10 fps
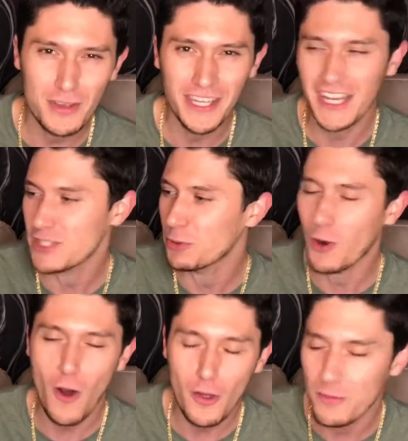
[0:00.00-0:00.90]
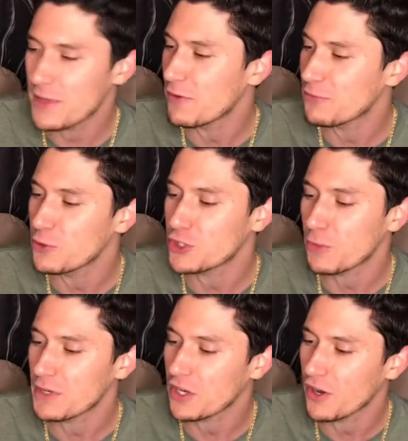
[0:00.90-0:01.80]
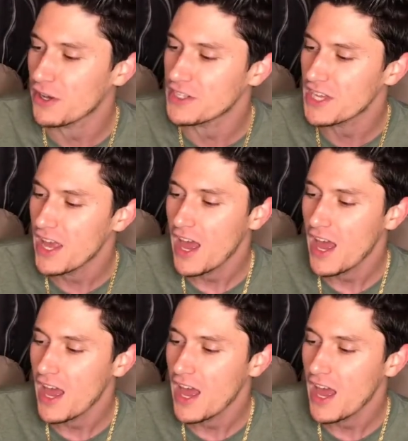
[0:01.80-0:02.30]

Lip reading: I guess you would call them, in the future, because